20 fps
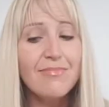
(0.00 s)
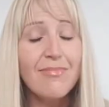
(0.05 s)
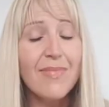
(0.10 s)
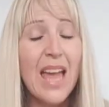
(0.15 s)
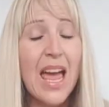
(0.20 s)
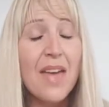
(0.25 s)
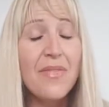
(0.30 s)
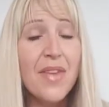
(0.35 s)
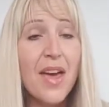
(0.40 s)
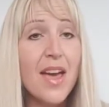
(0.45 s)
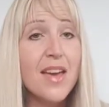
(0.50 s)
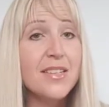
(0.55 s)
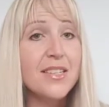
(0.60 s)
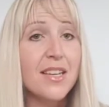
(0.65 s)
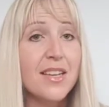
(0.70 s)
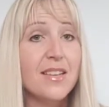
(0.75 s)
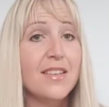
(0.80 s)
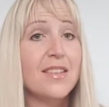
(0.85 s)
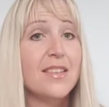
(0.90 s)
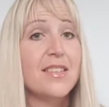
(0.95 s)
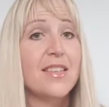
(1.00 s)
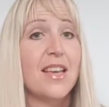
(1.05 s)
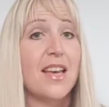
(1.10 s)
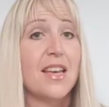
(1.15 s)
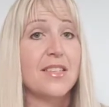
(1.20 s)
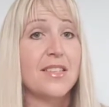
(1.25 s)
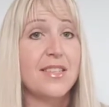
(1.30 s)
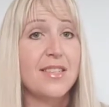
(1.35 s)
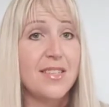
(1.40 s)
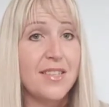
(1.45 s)
And that is
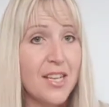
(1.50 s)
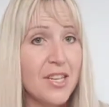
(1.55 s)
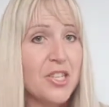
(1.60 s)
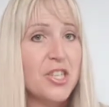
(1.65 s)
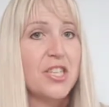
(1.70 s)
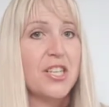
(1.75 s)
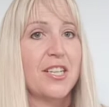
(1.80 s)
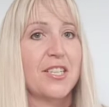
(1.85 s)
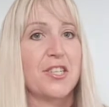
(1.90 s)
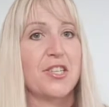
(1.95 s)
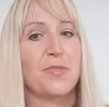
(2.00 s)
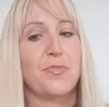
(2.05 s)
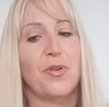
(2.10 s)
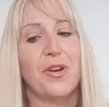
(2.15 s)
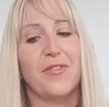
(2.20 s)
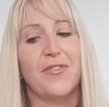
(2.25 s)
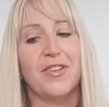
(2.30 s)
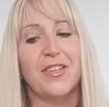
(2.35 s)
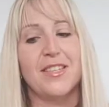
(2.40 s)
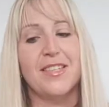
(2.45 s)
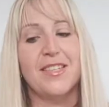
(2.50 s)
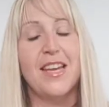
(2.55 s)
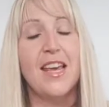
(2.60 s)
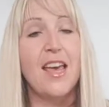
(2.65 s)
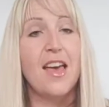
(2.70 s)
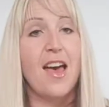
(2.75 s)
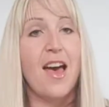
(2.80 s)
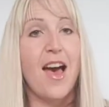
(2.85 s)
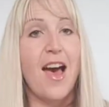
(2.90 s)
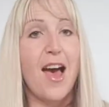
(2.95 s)
such a delicious breakfast,
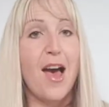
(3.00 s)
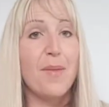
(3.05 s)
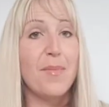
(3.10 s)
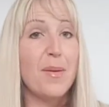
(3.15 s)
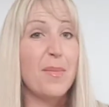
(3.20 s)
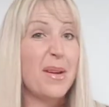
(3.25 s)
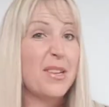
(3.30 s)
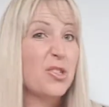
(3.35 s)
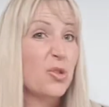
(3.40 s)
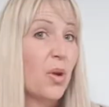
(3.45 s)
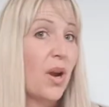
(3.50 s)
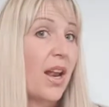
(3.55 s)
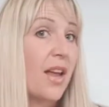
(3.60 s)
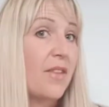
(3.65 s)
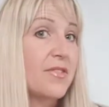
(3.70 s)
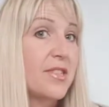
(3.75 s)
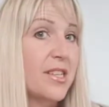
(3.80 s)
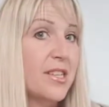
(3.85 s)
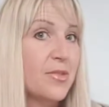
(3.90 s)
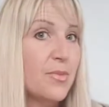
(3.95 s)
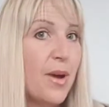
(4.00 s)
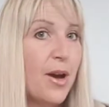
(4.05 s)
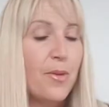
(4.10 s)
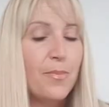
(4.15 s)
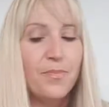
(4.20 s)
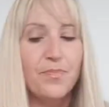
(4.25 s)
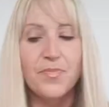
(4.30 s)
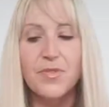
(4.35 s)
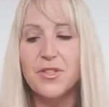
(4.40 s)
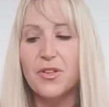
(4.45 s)
and my daughter loves it as well,
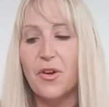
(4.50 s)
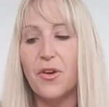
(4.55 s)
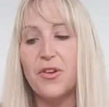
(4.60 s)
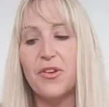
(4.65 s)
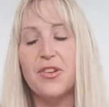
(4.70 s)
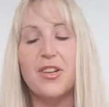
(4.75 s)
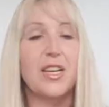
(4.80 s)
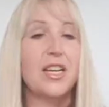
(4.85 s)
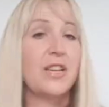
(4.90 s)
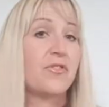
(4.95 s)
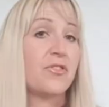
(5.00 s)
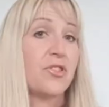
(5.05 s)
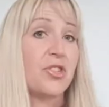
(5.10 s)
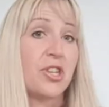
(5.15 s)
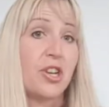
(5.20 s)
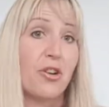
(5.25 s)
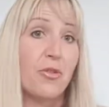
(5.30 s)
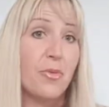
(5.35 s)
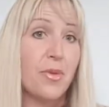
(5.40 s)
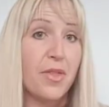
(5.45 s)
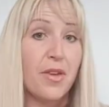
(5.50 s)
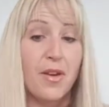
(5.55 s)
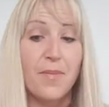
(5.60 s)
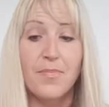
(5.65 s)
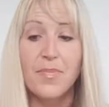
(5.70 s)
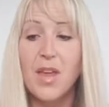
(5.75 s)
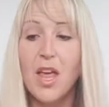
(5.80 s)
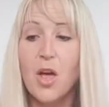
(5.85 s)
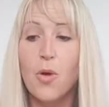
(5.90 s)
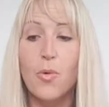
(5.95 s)
so you can even share it
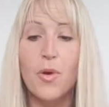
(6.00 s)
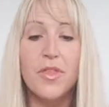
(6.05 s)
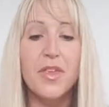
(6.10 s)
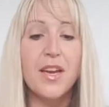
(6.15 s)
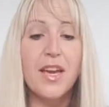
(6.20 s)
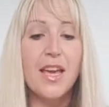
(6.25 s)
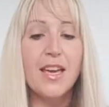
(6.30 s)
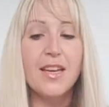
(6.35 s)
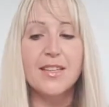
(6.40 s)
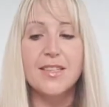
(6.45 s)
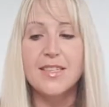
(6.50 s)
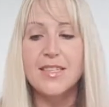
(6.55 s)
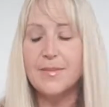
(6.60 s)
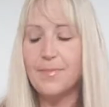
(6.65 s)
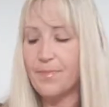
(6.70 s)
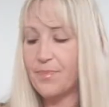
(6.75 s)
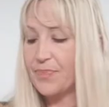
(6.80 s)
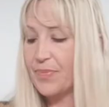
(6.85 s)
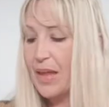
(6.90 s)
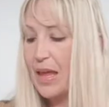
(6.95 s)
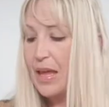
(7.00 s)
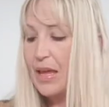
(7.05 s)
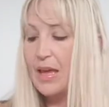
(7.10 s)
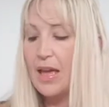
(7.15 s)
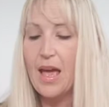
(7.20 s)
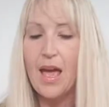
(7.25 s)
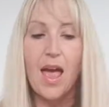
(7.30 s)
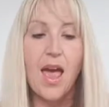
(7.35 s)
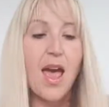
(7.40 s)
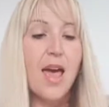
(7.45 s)
with your kids.
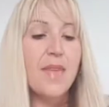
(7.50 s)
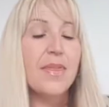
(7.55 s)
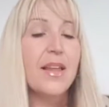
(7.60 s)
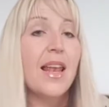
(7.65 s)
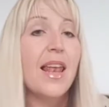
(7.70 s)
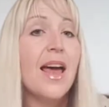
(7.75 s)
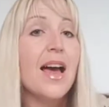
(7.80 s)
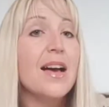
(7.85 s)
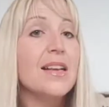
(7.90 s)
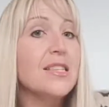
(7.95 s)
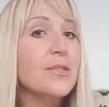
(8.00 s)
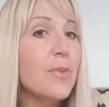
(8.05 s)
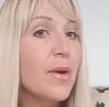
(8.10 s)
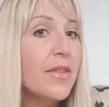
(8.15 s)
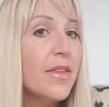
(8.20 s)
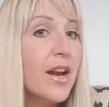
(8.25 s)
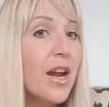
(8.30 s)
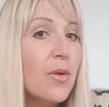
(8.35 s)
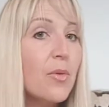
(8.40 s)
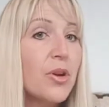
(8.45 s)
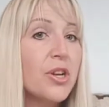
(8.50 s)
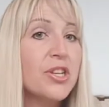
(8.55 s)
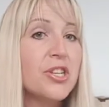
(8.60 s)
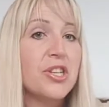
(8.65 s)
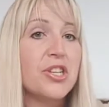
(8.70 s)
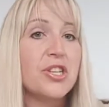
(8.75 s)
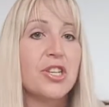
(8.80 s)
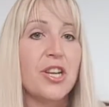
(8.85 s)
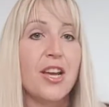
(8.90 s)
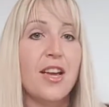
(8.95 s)
And the last one that I wanted to
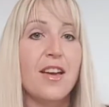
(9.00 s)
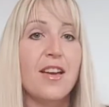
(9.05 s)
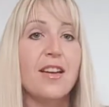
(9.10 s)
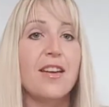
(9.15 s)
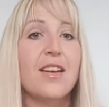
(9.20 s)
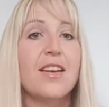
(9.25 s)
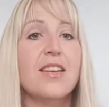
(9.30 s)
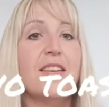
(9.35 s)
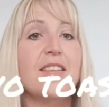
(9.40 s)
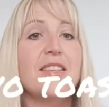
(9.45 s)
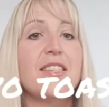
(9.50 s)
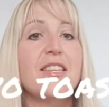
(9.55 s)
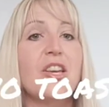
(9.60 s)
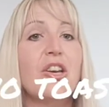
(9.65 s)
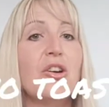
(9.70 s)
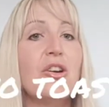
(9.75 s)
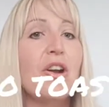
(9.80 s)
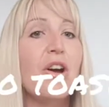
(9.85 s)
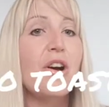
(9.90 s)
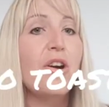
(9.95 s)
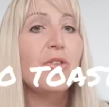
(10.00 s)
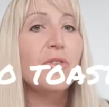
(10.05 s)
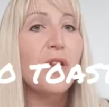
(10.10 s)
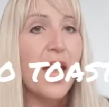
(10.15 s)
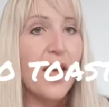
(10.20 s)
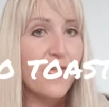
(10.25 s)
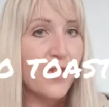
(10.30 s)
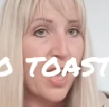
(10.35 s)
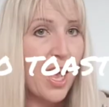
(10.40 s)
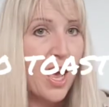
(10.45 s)
share is good old
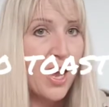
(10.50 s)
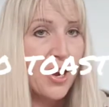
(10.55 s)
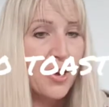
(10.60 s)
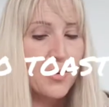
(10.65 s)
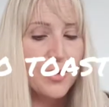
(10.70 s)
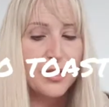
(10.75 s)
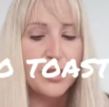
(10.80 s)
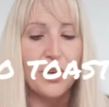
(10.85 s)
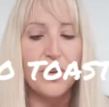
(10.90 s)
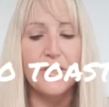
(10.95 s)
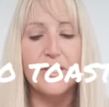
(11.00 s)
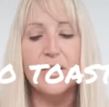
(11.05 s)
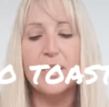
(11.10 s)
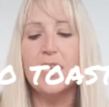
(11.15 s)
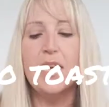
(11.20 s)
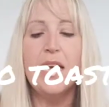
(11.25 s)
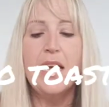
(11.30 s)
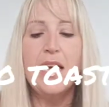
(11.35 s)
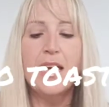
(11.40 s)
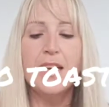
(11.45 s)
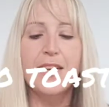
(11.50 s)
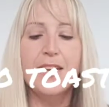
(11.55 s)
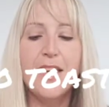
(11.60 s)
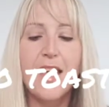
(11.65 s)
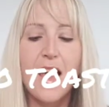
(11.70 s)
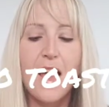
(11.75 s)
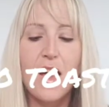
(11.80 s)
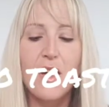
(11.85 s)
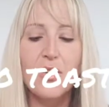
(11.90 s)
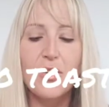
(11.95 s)
avocado on toast.
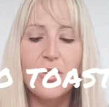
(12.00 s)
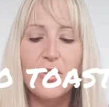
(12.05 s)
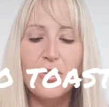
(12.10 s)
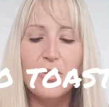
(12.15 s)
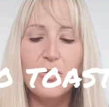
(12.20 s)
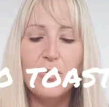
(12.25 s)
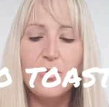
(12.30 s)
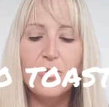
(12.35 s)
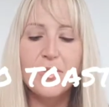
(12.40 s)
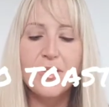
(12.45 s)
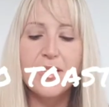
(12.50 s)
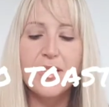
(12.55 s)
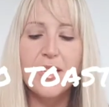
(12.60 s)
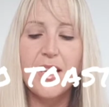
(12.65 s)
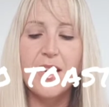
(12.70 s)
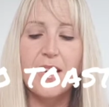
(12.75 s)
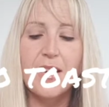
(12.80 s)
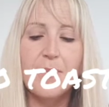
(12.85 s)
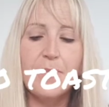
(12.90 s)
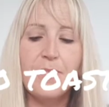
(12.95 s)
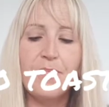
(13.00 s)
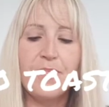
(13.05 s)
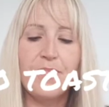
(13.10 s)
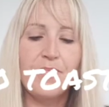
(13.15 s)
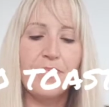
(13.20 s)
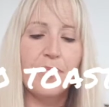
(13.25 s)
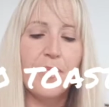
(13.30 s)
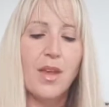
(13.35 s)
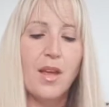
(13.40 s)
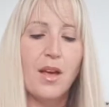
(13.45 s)
Now you will see,
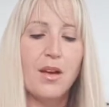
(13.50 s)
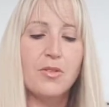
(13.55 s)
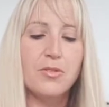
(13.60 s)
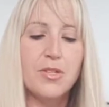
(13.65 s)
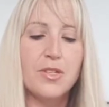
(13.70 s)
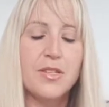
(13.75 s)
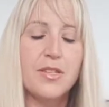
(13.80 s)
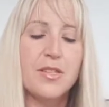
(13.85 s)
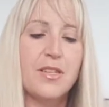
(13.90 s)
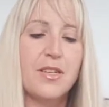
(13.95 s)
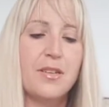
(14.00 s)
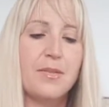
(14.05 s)
I'll just